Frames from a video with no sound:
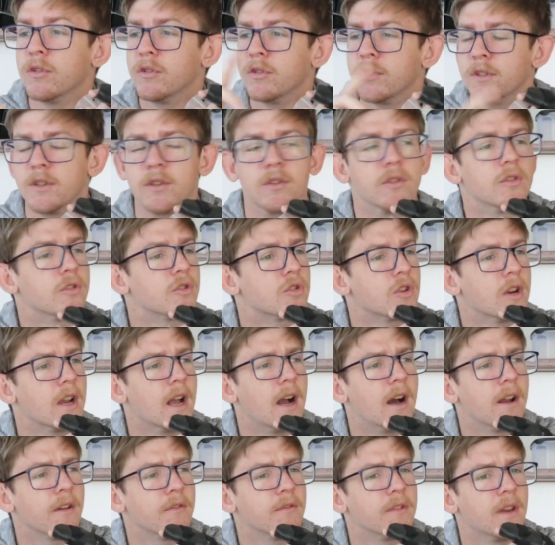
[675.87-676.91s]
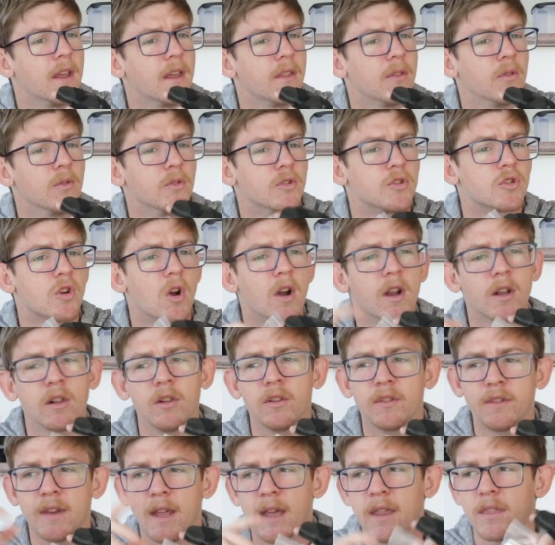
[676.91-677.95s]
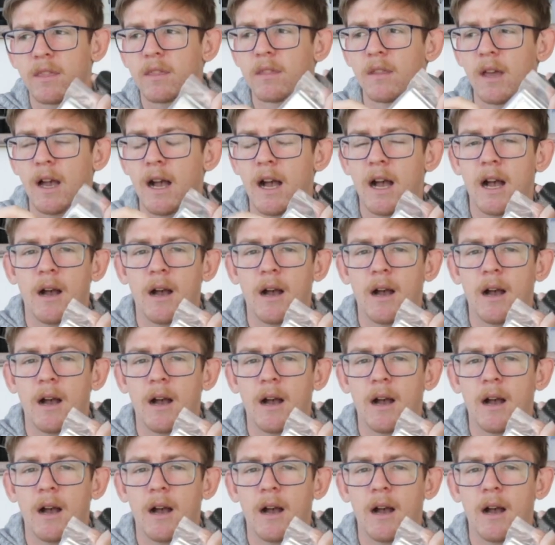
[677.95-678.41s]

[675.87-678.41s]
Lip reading: Is it the triad of death or the triangle of death?